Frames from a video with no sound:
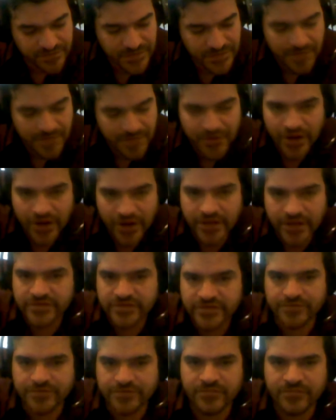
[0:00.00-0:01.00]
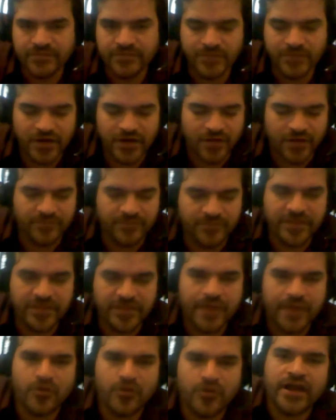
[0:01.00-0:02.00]
I could just
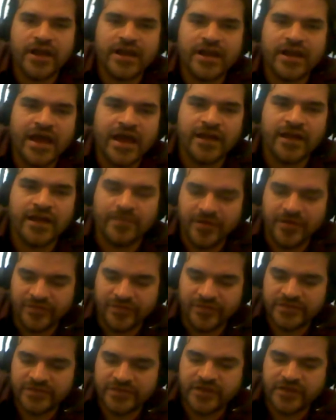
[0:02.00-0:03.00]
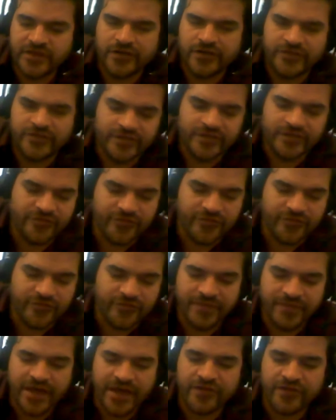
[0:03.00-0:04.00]
labor on and on about these cards, the
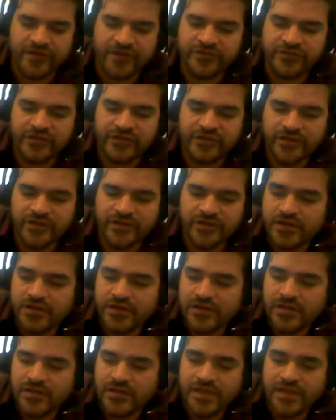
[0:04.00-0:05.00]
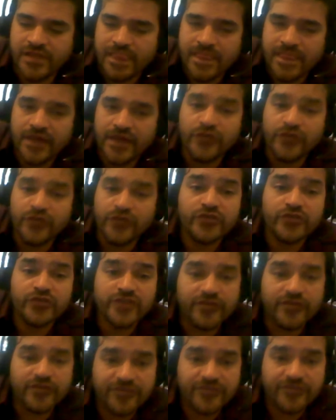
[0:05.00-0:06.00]
different patterns. Do
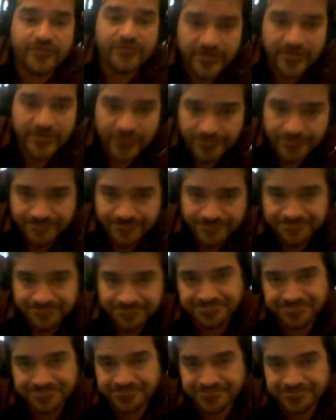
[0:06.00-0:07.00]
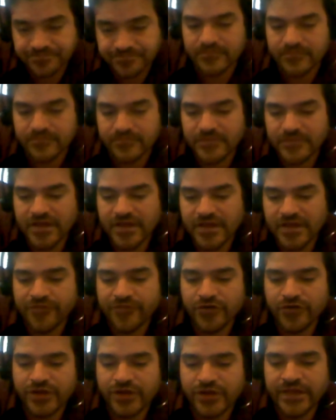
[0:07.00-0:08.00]
yourself a favor. If
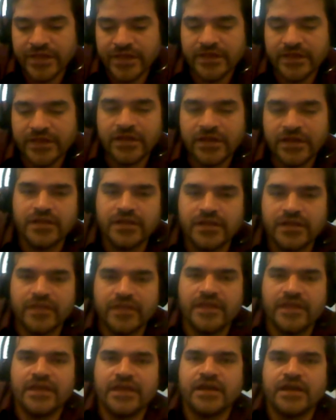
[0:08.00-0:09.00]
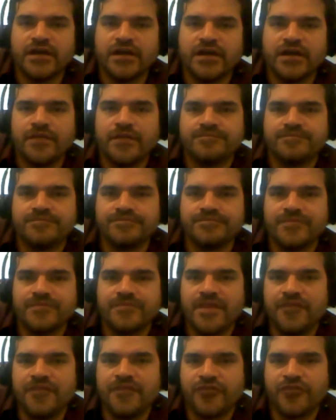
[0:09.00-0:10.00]
you're in
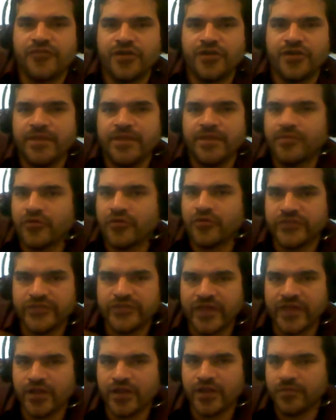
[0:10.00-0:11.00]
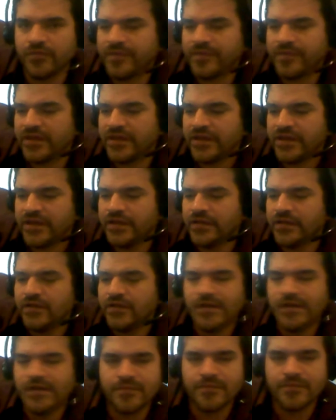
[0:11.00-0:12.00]
hypnosis, NLP,
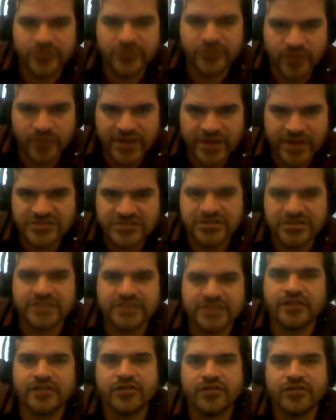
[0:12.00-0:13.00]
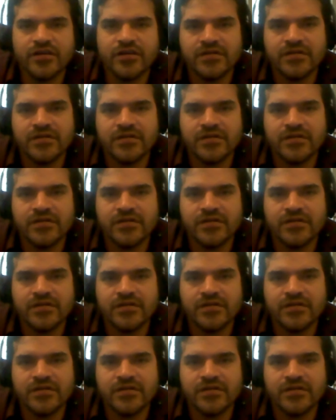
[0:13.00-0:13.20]
persuasion, etc.,